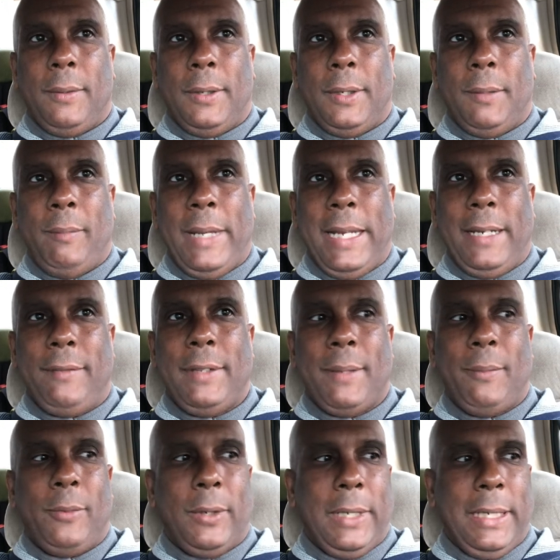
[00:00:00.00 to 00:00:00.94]
many of
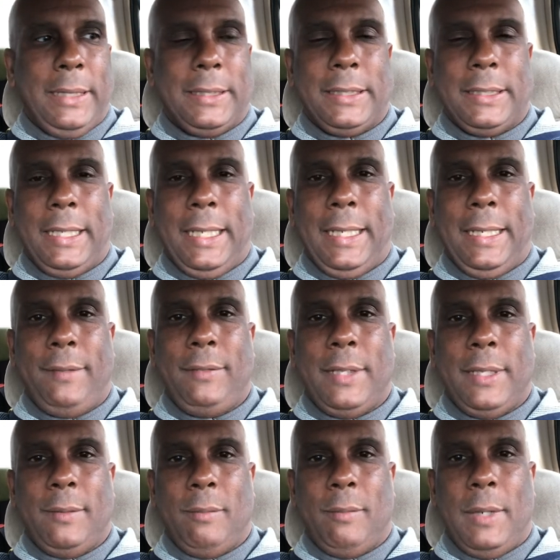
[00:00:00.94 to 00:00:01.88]
them were
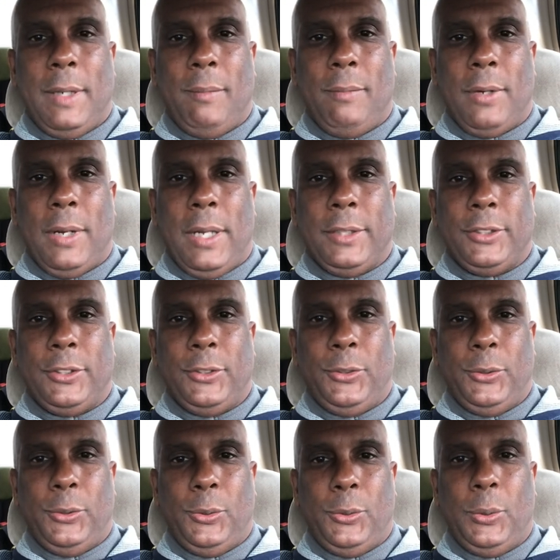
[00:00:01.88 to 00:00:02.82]
enslaved and brought
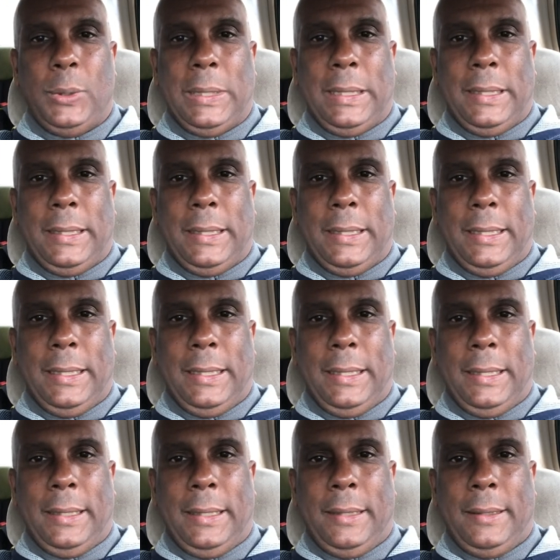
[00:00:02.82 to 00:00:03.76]
to
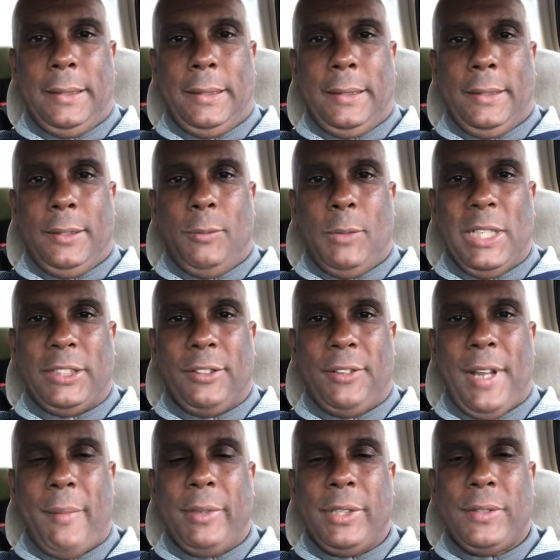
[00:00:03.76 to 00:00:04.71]
the
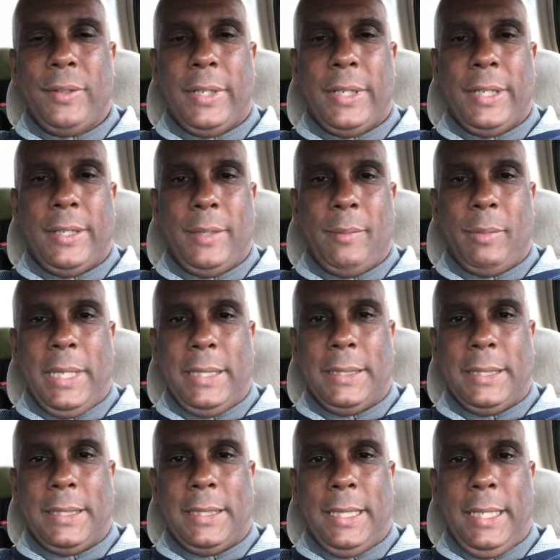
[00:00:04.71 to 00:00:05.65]
Western Hemisphere in
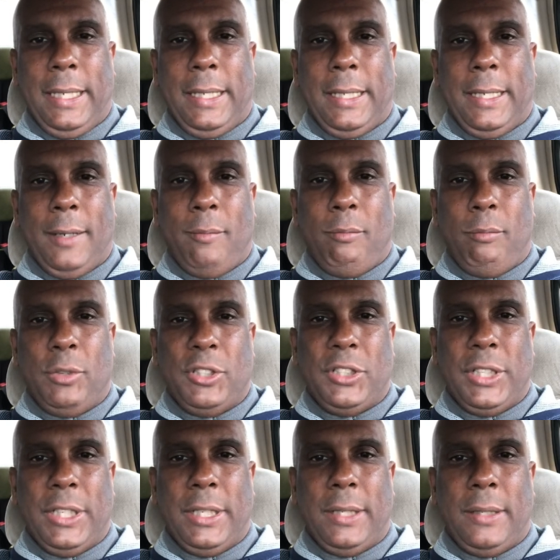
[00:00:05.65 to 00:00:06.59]
places like
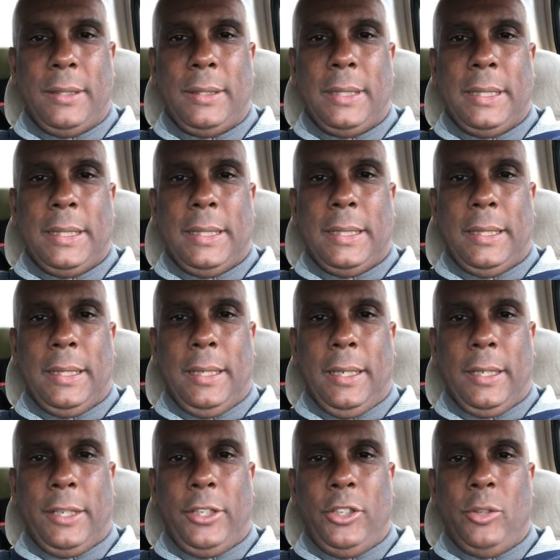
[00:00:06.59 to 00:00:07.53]
Brazil,
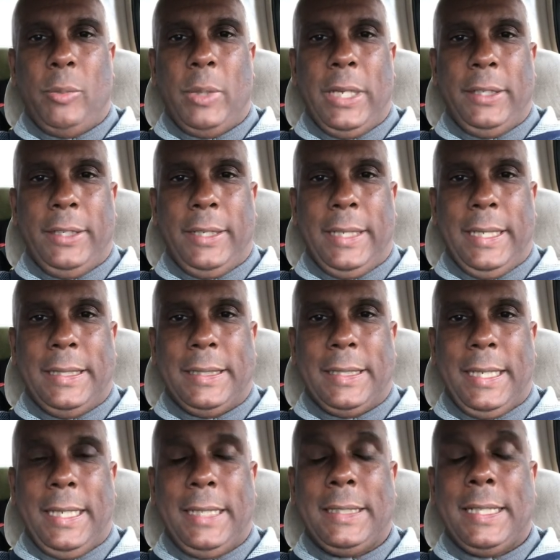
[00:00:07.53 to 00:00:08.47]
Cuba, and the United
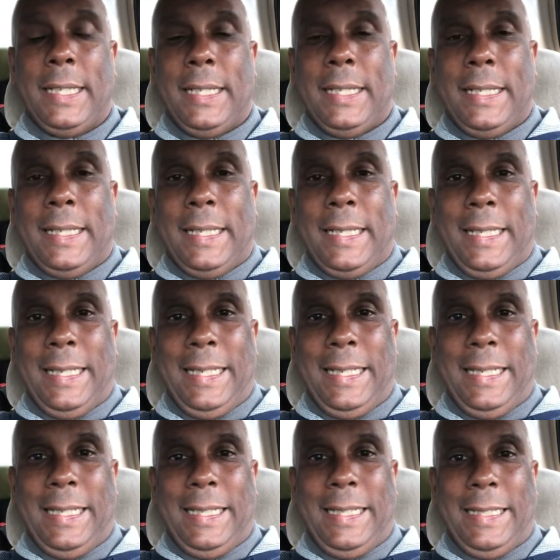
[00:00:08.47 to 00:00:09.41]
States.
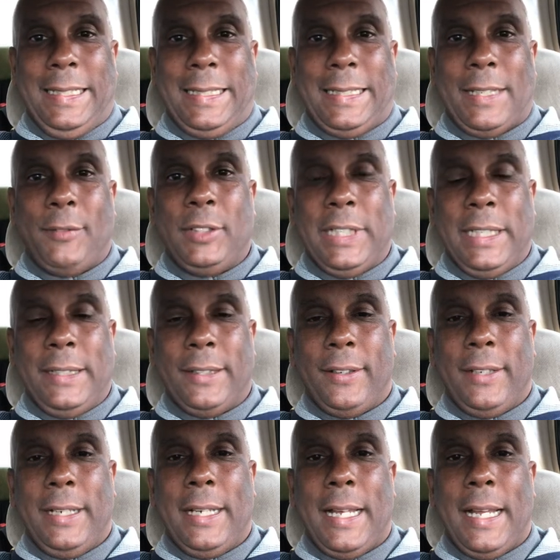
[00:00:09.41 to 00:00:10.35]
In
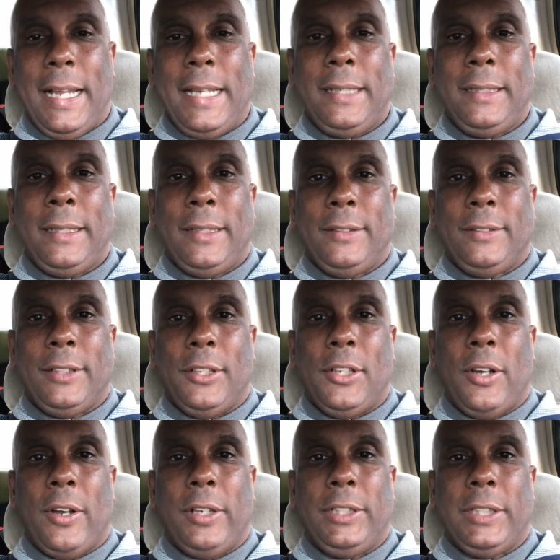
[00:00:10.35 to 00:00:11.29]
1739, the
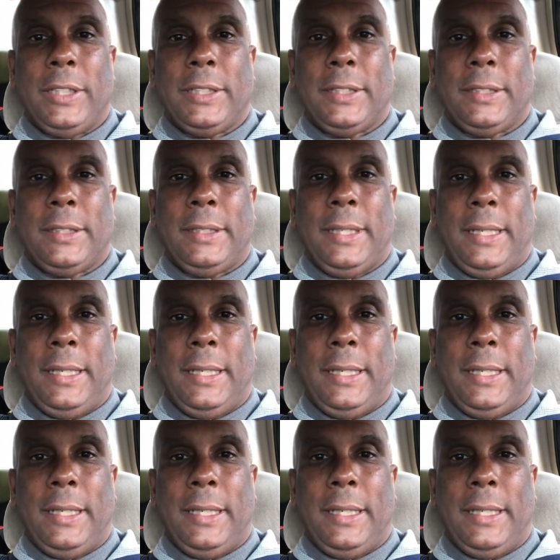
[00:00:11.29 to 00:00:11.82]
largest